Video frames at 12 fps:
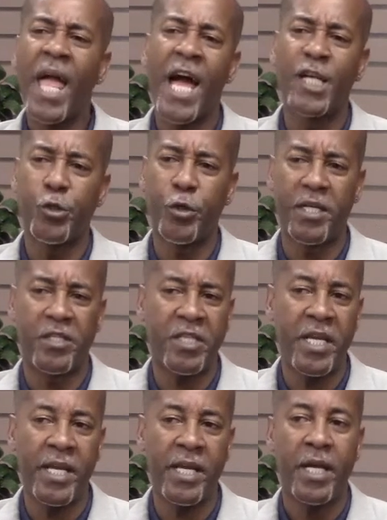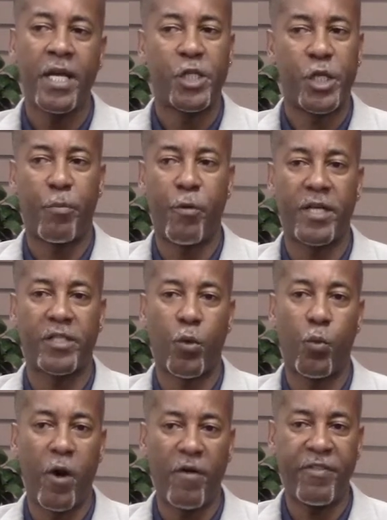As you can see, she brings a
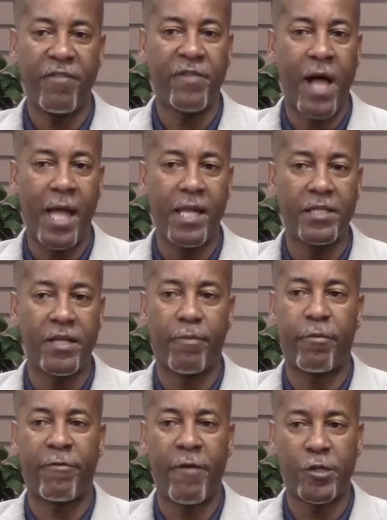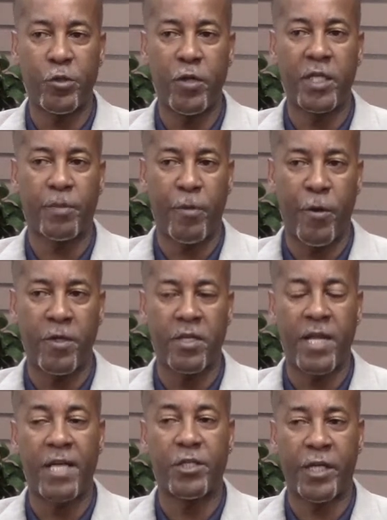wealth of knowledge of professional experience
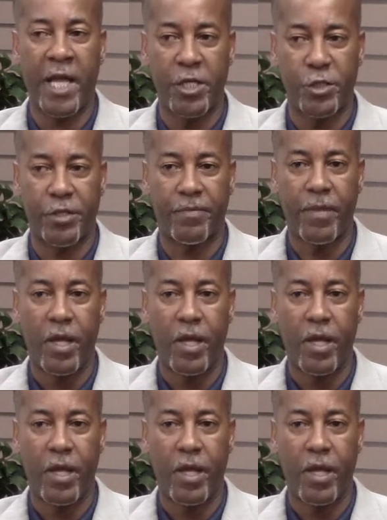in education.